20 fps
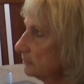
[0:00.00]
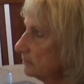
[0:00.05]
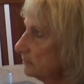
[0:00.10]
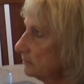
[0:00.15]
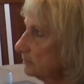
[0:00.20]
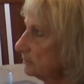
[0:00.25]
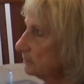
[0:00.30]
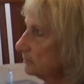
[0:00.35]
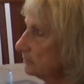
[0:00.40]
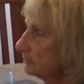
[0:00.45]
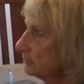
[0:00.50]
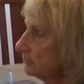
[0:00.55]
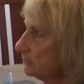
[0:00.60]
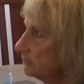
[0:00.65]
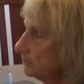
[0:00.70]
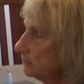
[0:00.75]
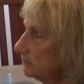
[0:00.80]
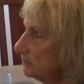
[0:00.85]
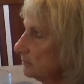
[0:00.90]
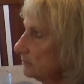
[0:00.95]

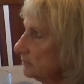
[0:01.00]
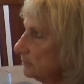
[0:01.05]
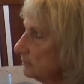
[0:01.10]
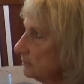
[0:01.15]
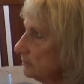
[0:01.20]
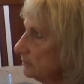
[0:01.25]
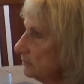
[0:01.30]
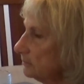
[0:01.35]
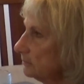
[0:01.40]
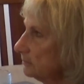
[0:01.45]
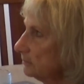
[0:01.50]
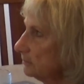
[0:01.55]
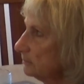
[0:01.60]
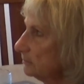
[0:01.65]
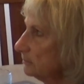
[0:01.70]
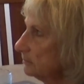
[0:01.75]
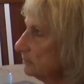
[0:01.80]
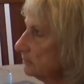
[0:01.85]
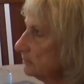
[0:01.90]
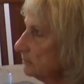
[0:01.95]

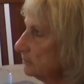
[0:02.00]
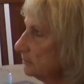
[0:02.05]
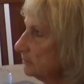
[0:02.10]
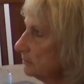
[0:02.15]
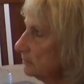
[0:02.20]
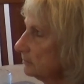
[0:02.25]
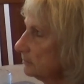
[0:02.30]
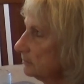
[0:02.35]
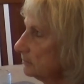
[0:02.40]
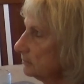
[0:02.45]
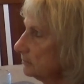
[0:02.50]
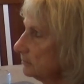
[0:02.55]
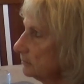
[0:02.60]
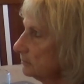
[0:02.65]
The person shown says nothing.